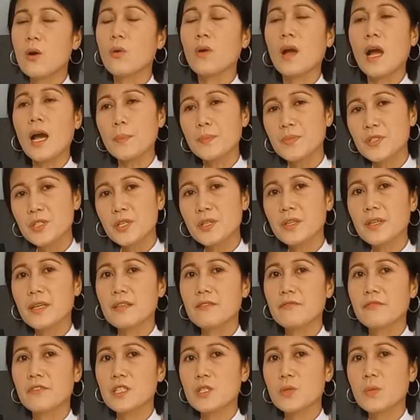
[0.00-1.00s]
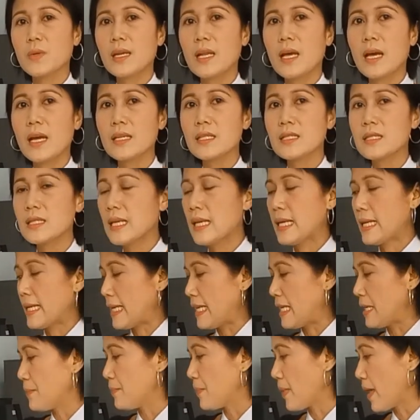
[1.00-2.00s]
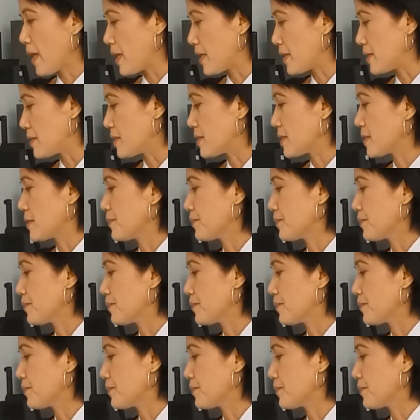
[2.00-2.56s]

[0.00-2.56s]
capture and visualize image.